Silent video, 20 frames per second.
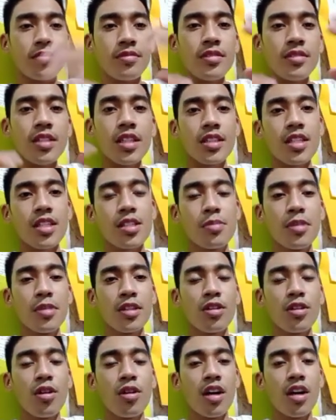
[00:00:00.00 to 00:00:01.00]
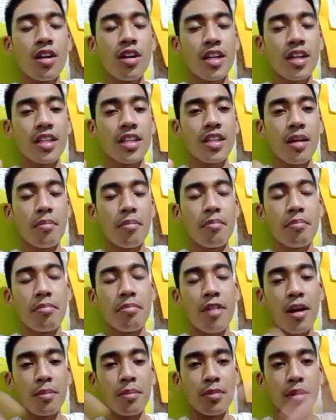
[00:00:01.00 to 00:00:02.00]
It has been talked already
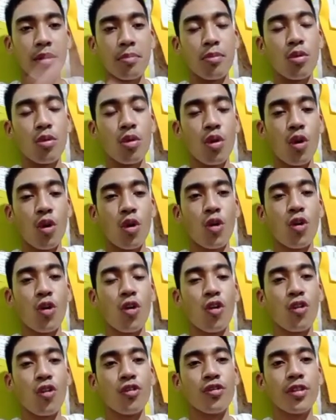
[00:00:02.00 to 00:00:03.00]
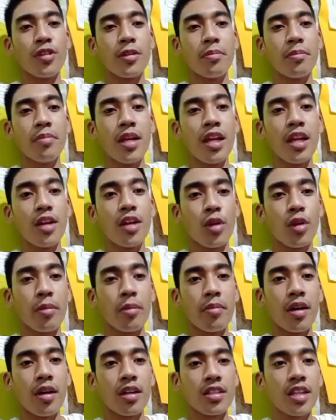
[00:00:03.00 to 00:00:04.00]
from the book of
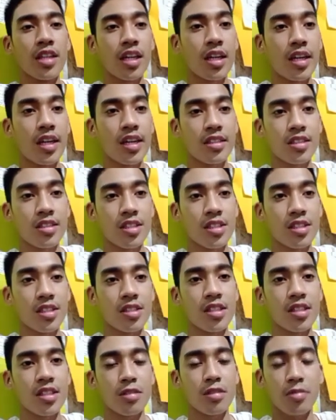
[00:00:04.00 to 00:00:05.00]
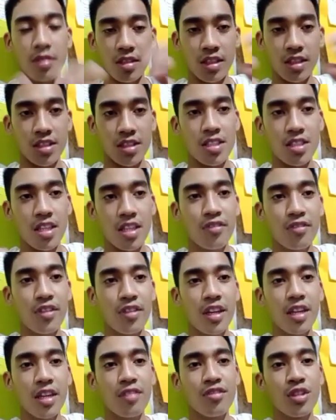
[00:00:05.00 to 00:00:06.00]
Villanueva, the characteristics. But let's have a
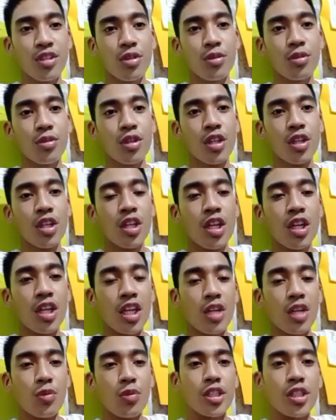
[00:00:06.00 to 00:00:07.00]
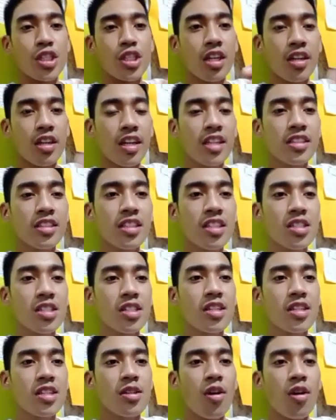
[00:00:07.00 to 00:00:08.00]
review in which the
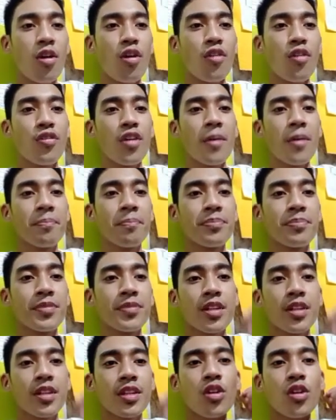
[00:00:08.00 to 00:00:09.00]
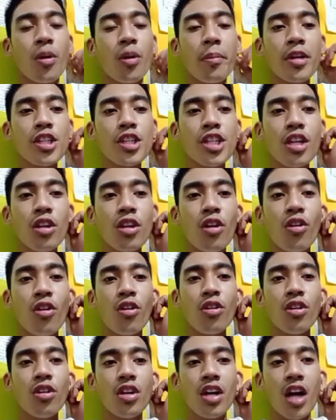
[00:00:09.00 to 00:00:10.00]
characteristics of commercial
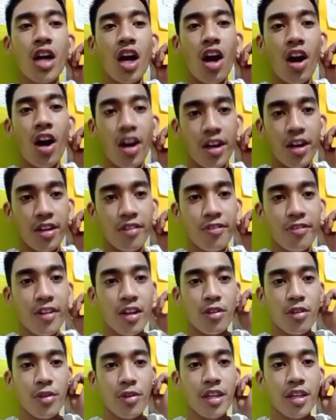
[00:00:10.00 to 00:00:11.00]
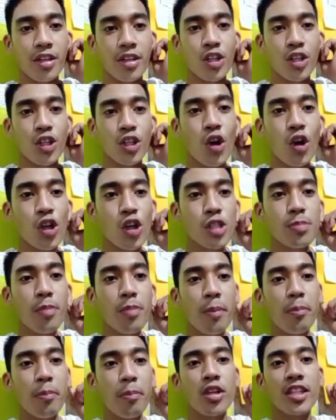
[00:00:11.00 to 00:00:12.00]
law are the following:
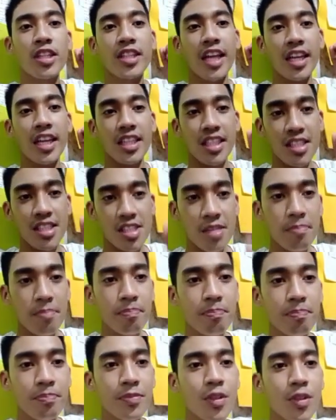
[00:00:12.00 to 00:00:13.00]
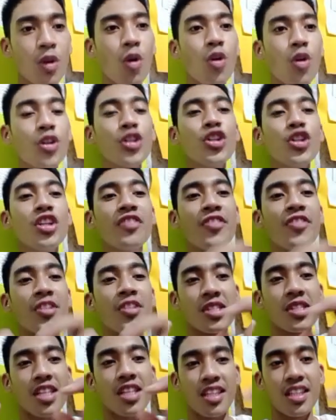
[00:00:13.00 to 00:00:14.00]
cosmopolitanism or
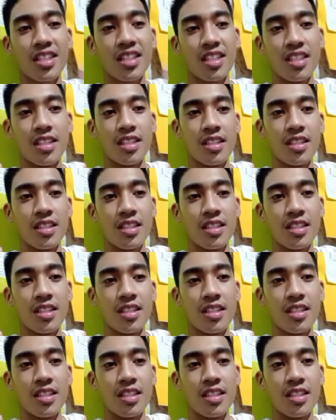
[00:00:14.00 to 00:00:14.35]
universality,